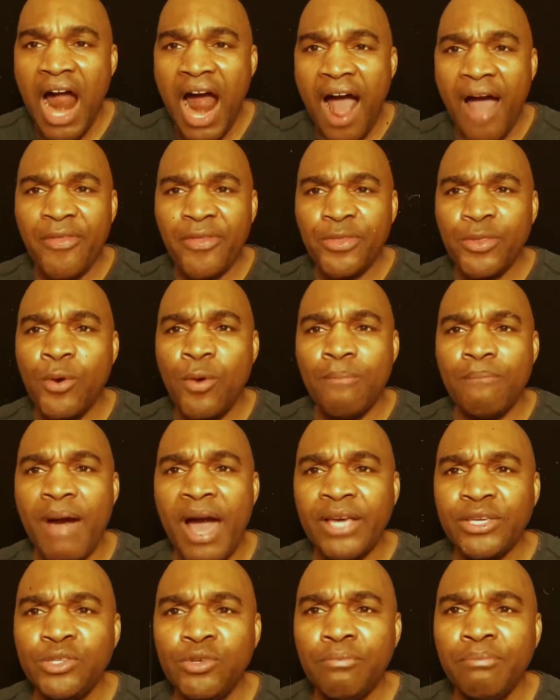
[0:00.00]
I thought
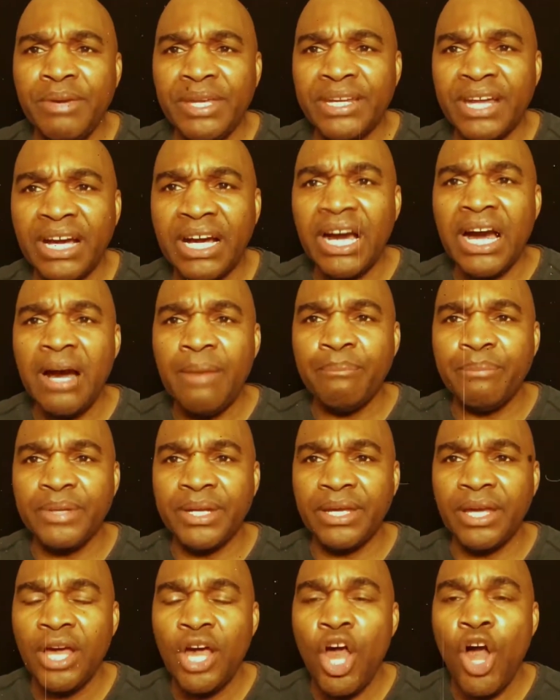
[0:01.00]
by you being a
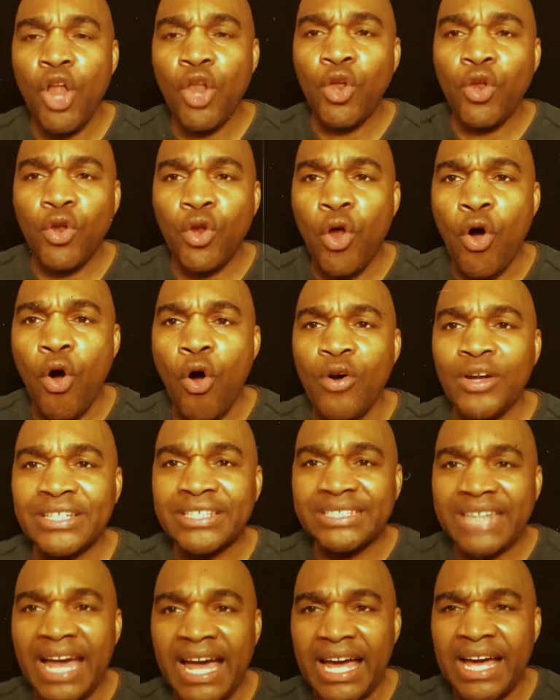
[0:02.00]
company long
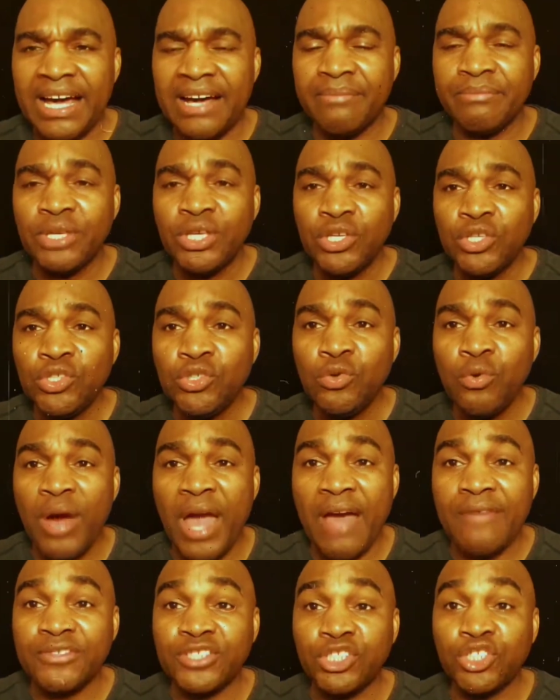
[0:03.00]
time, you have